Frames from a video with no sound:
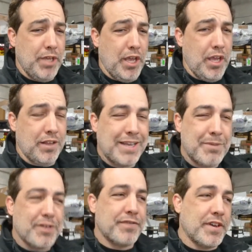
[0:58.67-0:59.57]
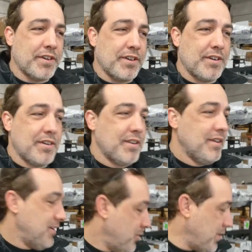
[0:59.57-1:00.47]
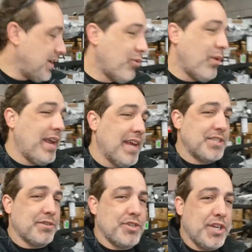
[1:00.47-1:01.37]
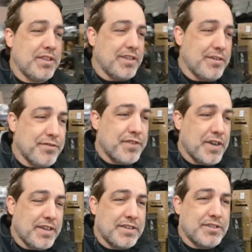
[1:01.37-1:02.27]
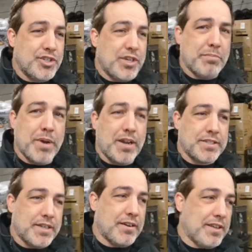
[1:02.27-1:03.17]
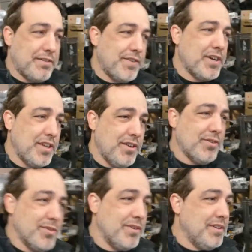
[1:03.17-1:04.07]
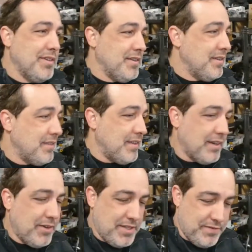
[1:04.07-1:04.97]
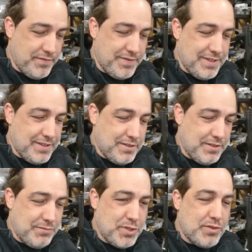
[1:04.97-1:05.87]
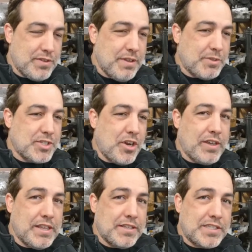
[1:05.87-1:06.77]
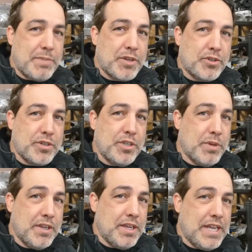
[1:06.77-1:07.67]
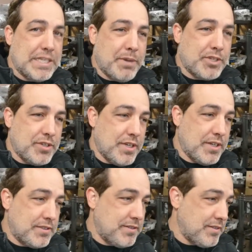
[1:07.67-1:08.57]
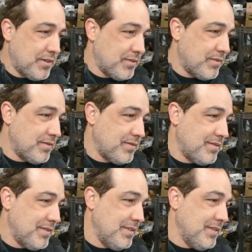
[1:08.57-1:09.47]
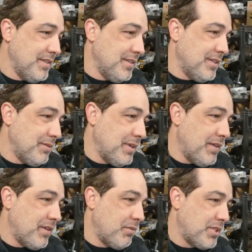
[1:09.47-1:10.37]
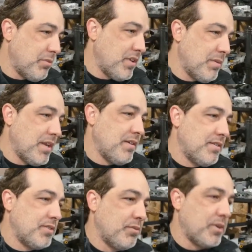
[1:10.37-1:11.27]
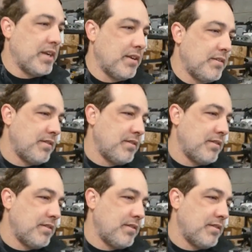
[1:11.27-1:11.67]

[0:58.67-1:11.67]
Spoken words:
Yeah, like motherfucker, we get nicer shit than your fucking shit box here. Like fuck you. Like what the like? I'm sorry that this is special to you, but it ain't special to us. So whatever. What's up over there, buddy? Don't break it.